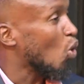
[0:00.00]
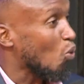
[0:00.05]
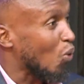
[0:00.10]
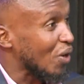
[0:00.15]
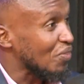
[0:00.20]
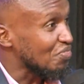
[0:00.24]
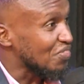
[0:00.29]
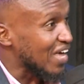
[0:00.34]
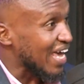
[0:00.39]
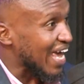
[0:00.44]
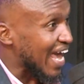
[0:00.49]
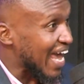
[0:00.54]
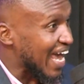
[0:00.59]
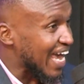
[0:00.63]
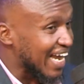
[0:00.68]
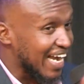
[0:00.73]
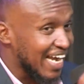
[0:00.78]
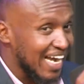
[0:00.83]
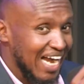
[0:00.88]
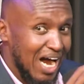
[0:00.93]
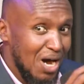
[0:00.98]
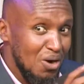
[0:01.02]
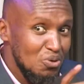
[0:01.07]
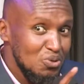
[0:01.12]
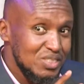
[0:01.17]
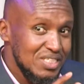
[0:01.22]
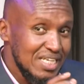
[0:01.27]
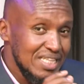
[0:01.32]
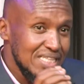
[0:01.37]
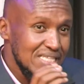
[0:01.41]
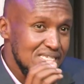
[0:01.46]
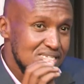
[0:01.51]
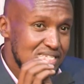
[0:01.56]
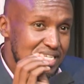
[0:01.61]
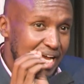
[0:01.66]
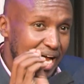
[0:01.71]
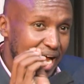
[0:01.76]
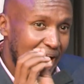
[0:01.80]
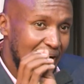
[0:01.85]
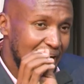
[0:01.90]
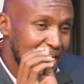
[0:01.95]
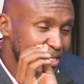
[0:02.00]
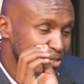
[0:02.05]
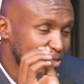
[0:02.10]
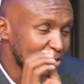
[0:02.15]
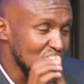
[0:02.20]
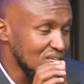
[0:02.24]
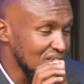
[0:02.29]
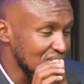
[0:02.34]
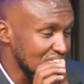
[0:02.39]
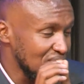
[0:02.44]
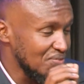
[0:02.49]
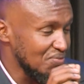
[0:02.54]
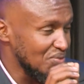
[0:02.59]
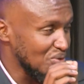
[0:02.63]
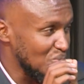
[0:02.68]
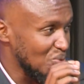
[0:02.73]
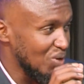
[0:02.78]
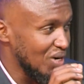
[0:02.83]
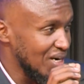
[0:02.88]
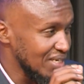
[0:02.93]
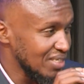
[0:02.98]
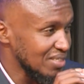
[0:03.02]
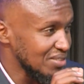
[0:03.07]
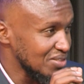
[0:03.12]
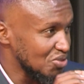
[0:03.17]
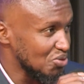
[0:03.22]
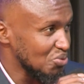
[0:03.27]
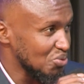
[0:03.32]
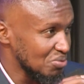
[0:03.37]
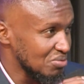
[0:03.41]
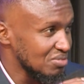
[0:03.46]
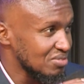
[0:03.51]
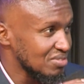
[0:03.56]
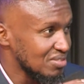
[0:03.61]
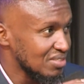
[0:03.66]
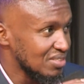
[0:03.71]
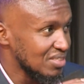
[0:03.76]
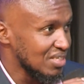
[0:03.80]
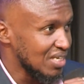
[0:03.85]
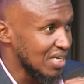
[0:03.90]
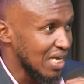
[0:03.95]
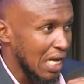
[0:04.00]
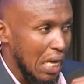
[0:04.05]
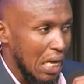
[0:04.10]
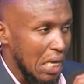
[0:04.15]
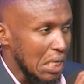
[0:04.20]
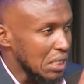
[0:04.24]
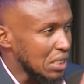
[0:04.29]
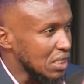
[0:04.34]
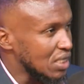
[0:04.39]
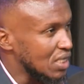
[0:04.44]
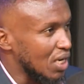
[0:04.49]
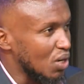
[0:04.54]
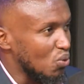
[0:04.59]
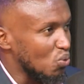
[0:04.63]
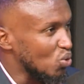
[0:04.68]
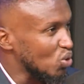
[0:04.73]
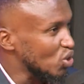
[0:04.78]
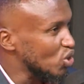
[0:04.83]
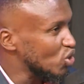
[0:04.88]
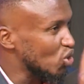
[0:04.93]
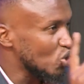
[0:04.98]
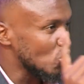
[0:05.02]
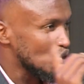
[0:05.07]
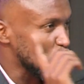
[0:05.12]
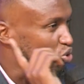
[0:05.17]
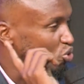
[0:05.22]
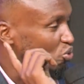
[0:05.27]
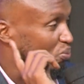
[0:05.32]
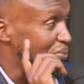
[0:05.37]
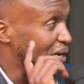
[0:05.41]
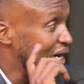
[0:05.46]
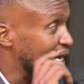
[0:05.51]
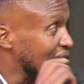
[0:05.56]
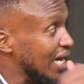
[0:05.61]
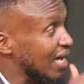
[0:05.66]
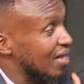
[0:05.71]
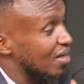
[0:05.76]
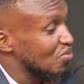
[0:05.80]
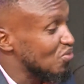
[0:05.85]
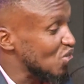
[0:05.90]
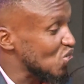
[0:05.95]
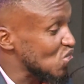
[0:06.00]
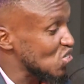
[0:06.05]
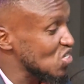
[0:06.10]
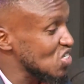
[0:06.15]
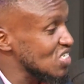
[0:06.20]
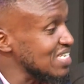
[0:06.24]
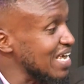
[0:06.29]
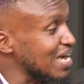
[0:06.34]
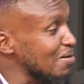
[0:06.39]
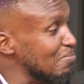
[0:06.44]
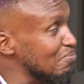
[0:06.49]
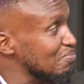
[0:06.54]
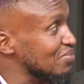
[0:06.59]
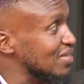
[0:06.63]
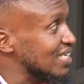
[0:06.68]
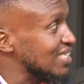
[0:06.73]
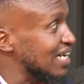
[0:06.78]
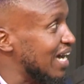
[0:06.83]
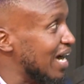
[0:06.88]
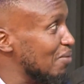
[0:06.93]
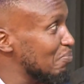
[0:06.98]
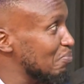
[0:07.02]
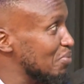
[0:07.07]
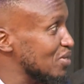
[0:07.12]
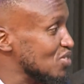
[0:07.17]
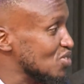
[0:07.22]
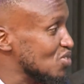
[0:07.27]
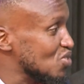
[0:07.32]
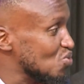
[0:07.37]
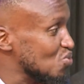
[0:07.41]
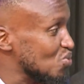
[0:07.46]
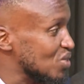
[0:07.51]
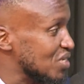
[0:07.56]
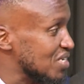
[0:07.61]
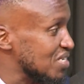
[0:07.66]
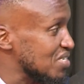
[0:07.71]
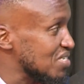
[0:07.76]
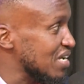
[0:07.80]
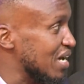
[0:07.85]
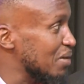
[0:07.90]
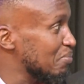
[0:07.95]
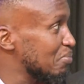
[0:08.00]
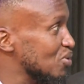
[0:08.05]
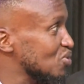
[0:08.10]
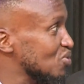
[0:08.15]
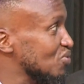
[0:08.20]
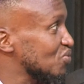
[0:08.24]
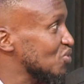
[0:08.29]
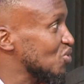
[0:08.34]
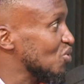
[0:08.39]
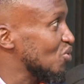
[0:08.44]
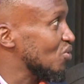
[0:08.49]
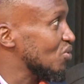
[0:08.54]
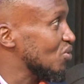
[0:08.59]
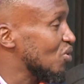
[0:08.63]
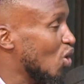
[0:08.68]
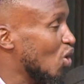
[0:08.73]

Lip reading: When they encounter this handling of the word and truth, they will not look back. The same that happens to the disciples of John.